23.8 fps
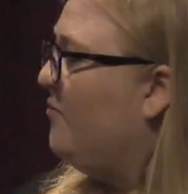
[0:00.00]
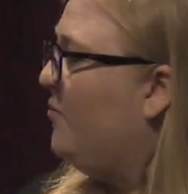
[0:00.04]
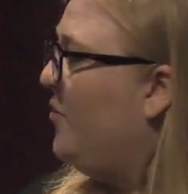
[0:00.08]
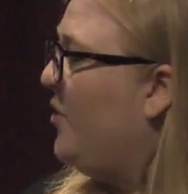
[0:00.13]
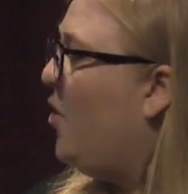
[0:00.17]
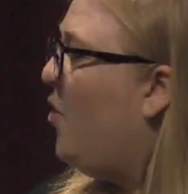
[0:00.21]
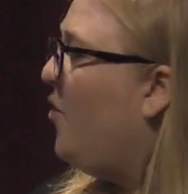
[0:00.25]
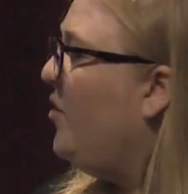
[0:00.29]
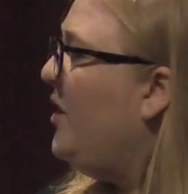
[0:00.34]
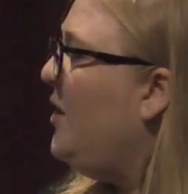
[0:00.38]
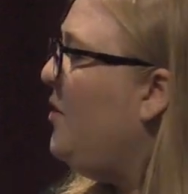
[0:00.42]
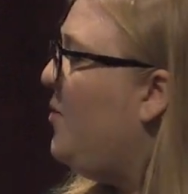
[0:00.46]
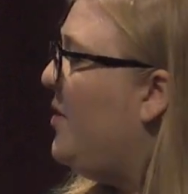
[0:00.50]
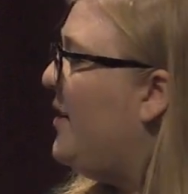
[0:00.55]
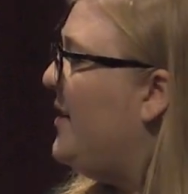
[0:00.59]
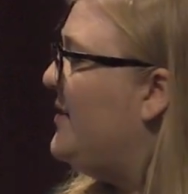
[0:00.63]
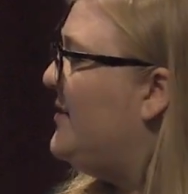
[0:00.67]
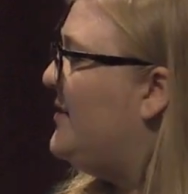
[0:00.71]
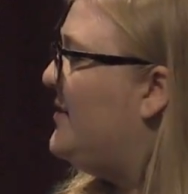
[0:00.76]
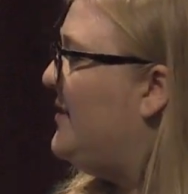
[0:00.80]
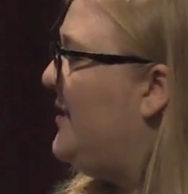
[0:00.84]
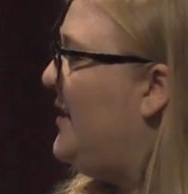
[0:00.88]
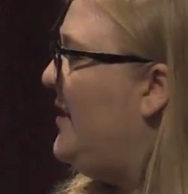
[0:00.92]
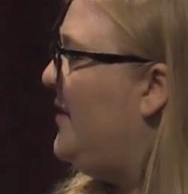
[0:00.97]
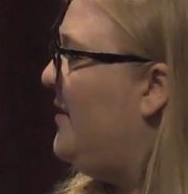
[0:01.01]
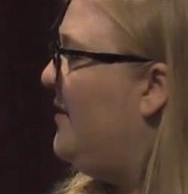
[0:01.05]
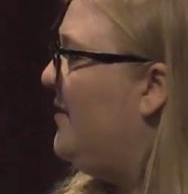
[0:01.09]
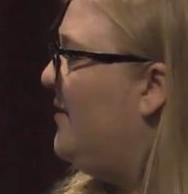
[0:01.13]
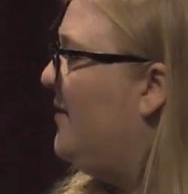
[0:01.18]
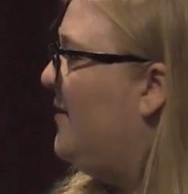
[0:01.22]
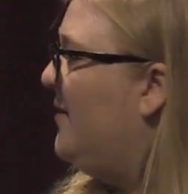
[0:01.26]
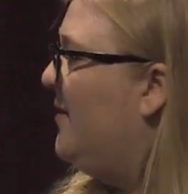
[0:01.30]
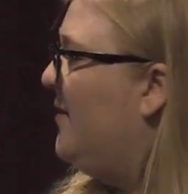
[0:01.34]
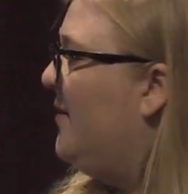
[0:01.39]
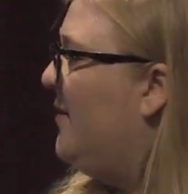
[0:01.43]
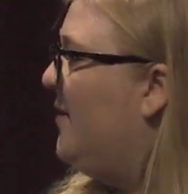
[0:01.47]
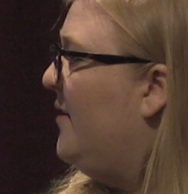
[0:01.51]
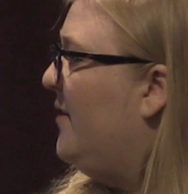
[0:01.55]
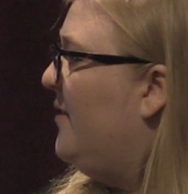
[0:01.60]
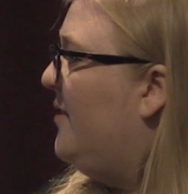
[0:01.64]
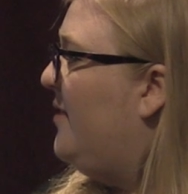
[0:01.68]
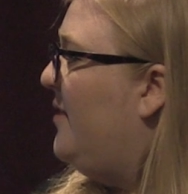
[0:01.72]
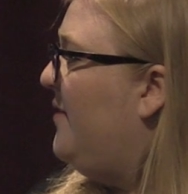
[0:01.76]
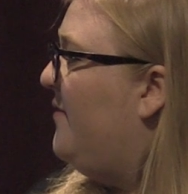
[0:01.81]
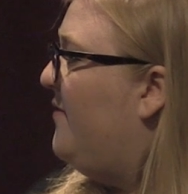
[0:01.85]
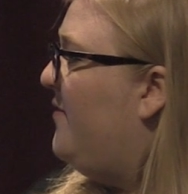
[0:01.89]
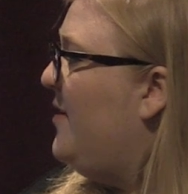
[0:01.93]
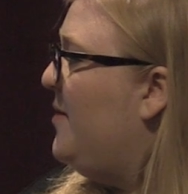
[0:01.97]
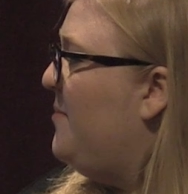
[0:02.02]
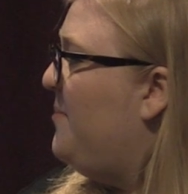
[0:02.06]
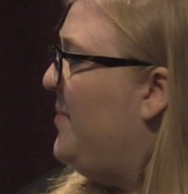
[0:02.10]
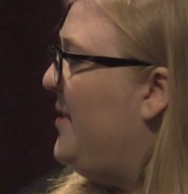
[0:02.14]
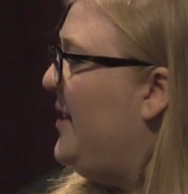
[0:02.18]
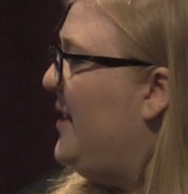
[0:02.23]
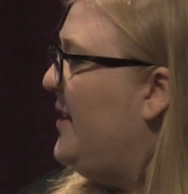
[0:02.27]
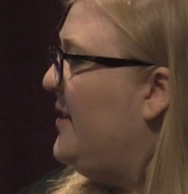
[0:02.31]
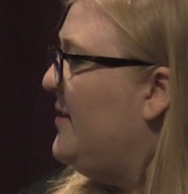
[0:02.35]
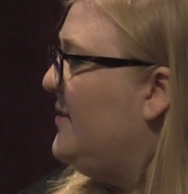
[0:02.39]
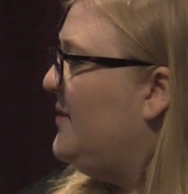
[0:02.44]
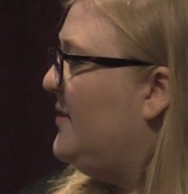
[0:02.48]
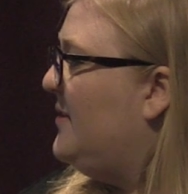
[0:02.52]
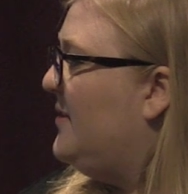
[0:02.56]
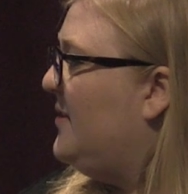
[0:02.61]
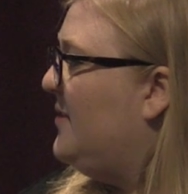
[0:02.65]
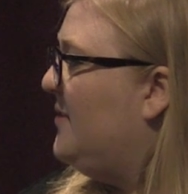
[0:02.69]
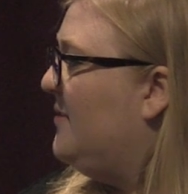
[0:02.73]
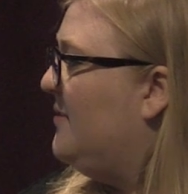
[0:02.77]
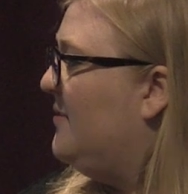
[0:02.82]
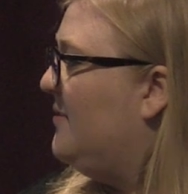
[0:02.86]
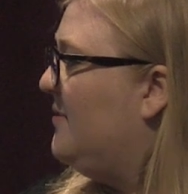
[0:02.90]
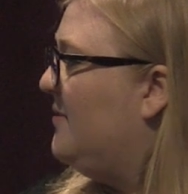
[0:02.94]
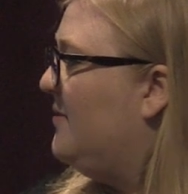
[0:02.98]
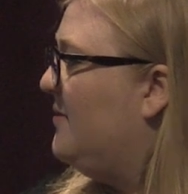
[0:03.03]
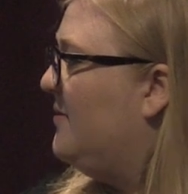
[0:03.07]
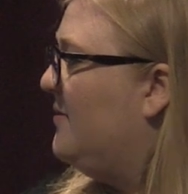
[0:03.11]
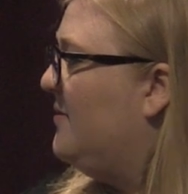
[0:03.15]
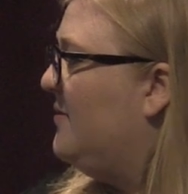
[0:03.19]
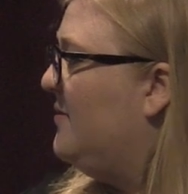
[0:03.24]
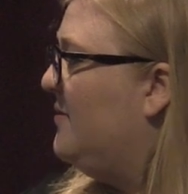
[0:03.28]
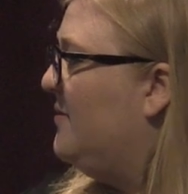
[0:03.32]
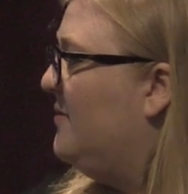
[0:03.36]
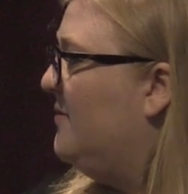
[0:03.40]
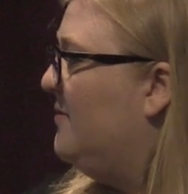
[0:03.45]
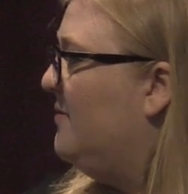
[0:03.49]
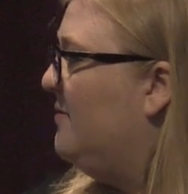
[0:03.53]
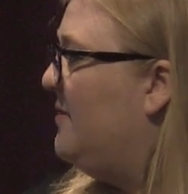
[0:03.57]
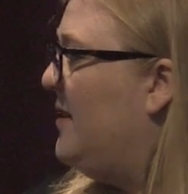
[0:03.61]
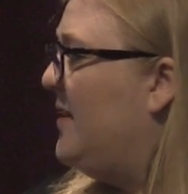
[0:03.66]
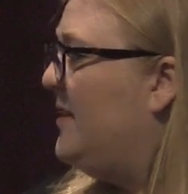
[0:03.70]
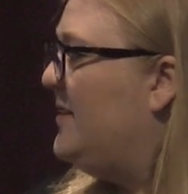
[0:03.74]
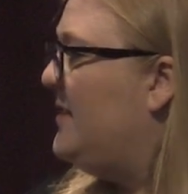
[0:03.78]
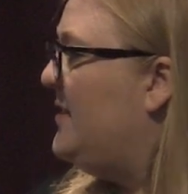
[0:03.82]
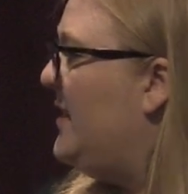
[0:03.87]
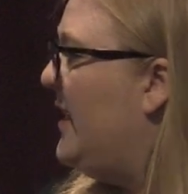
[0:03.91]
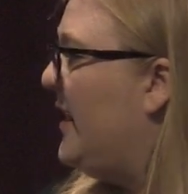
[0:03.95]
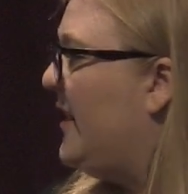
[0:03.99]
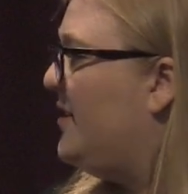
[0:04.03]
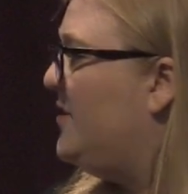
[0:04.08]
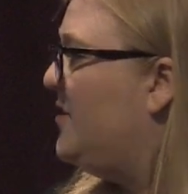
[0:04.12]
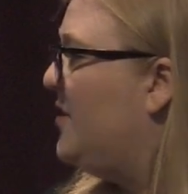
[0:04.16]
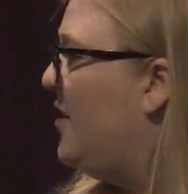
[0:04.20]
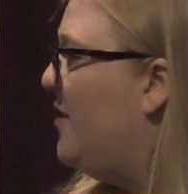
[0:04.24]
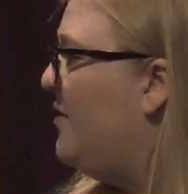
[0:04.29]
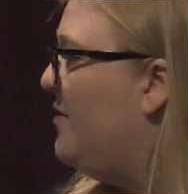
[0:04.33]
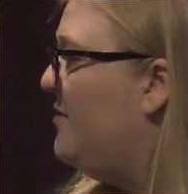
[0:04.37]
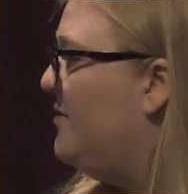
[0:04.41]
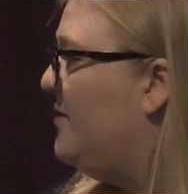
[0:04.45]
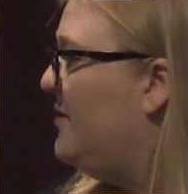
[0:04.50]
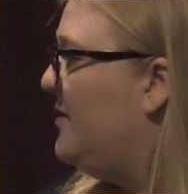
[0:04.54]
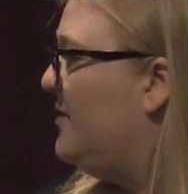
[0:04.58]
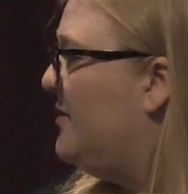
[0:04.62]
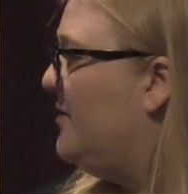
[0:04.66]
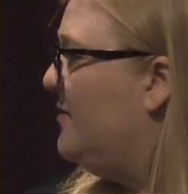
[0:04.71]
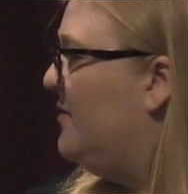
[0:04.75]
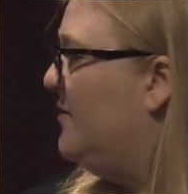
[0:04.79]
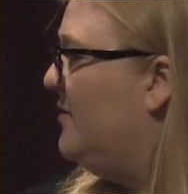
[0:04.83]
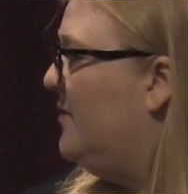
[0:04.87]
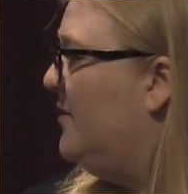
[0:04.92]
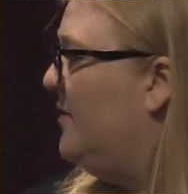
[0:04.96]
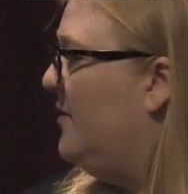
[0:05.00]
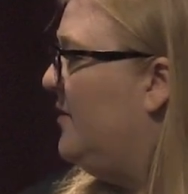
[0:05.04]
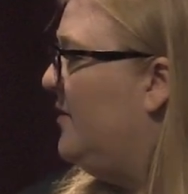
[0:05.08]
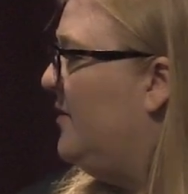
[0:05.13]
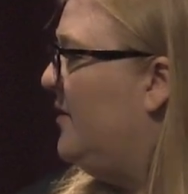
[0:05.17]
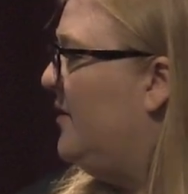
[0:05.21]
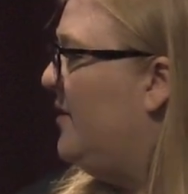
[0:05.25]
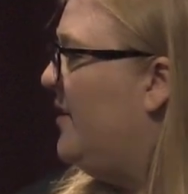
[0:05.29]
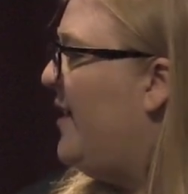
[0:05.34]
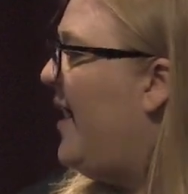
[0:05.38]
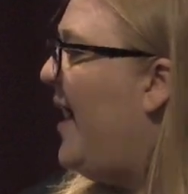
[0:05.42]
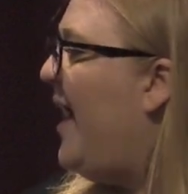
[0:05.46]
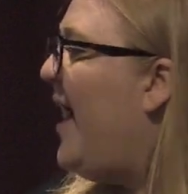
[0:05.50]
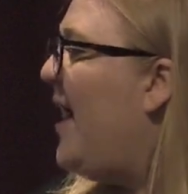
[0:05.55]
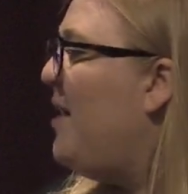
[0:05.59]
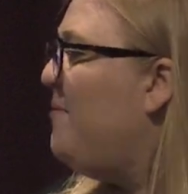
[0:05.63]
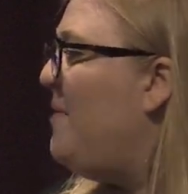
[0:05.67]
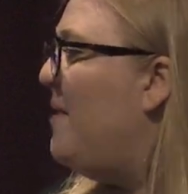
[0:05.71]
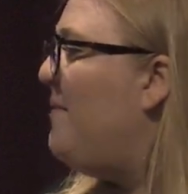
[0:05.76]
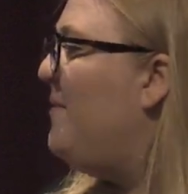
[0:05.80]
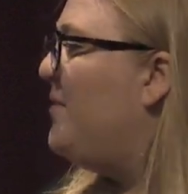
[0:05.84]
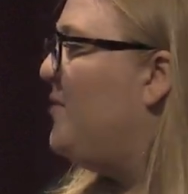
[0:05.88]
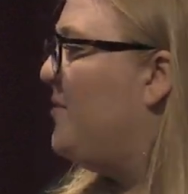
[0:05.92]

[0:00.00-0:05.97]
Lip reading: We only want to see the VPs and CXOs and maybe